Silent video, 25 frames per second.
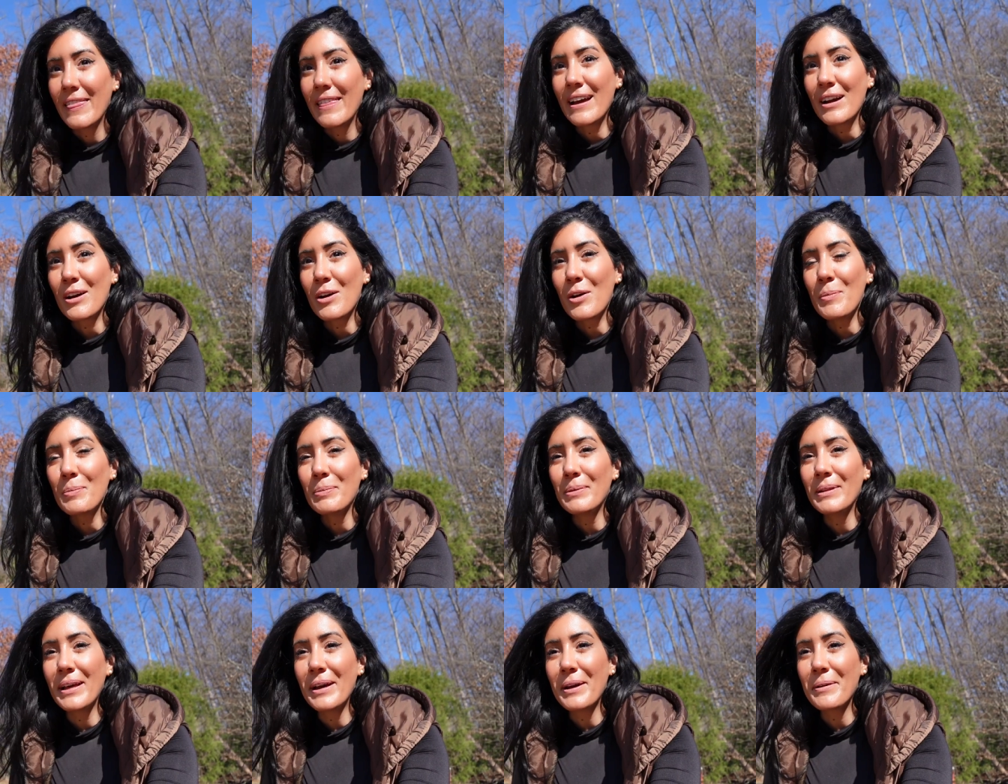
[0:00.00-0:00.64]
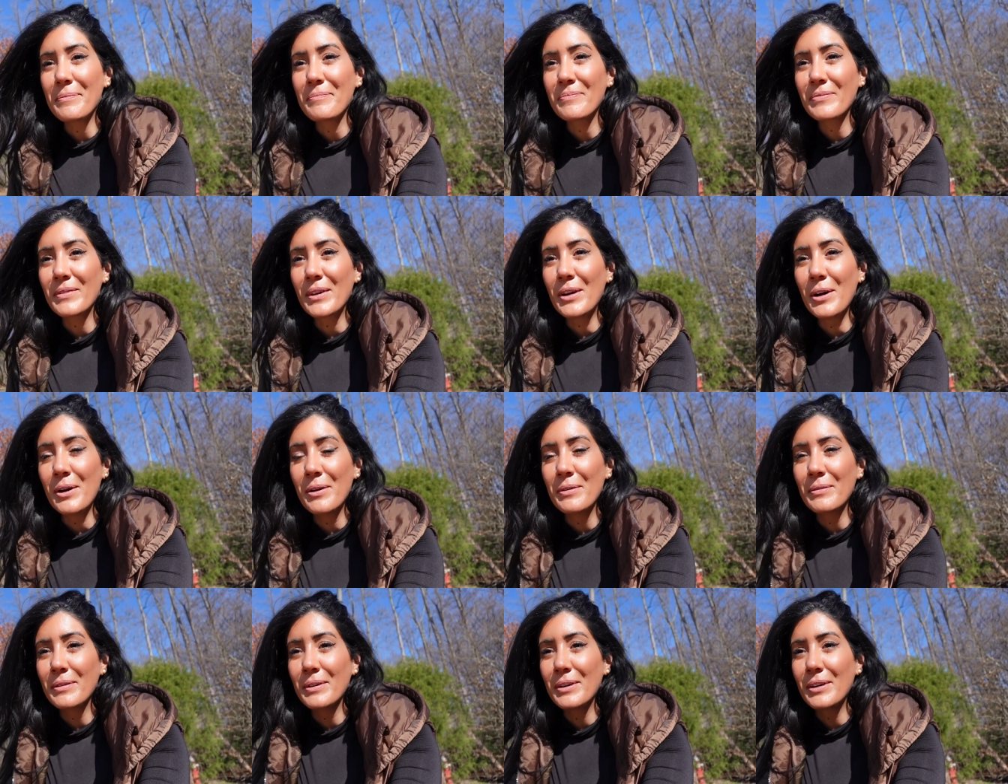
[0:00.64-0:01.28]
Yeah, go play.
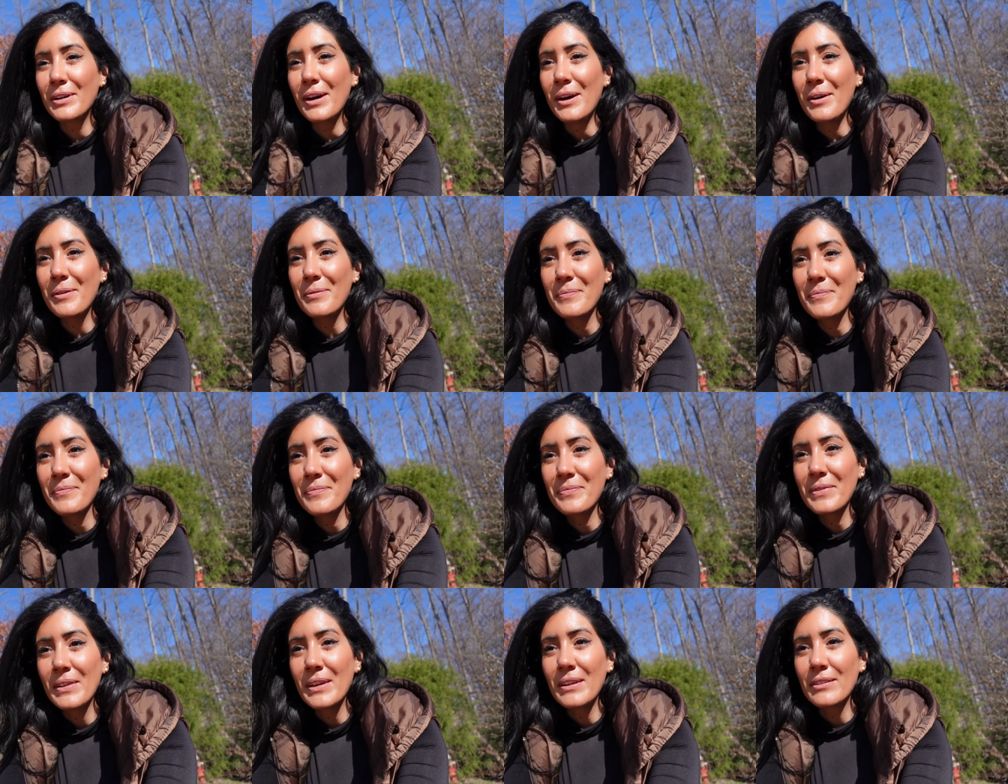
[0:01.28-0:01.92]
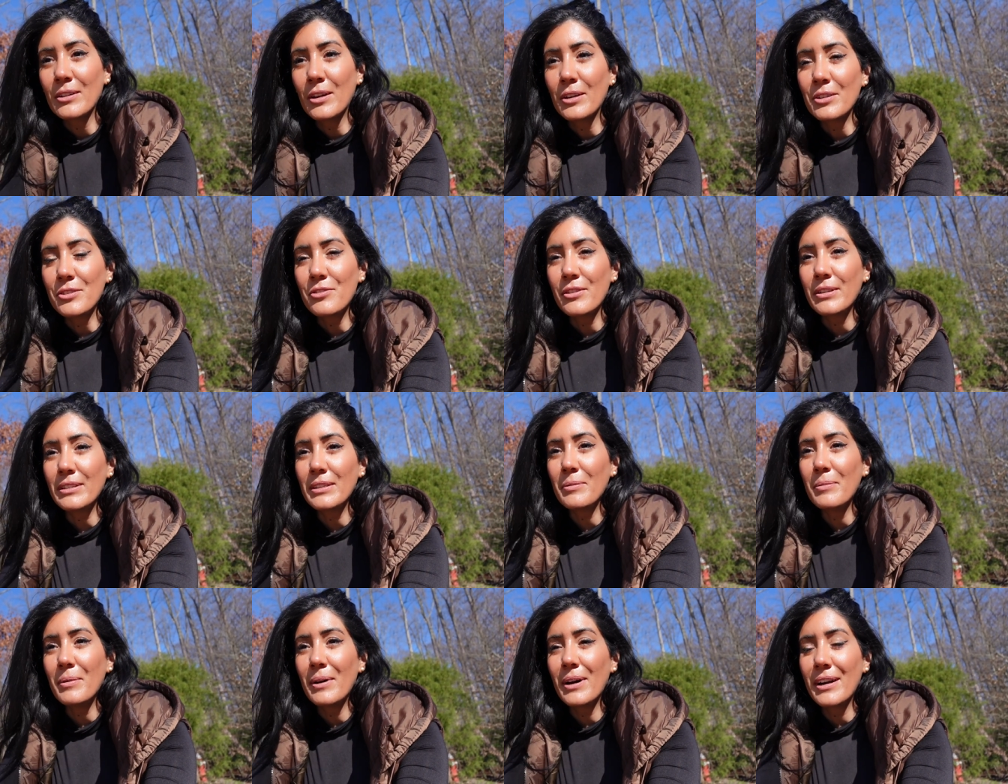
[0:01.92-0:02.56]
Go, go. Don't
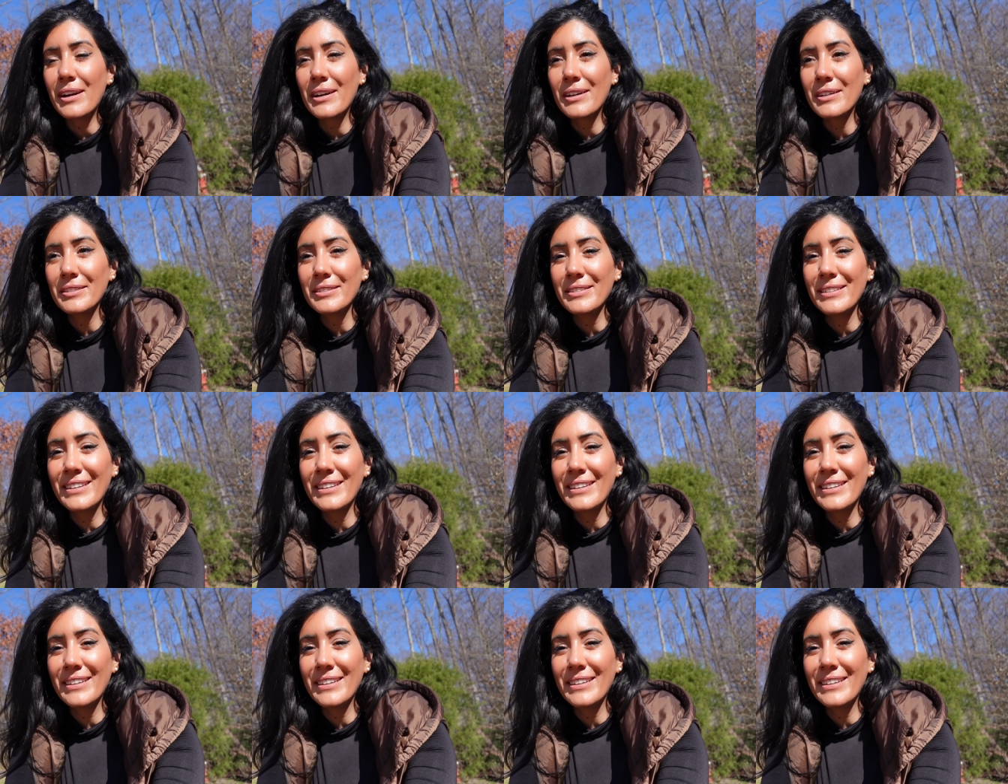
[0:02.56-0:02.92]
drink the water.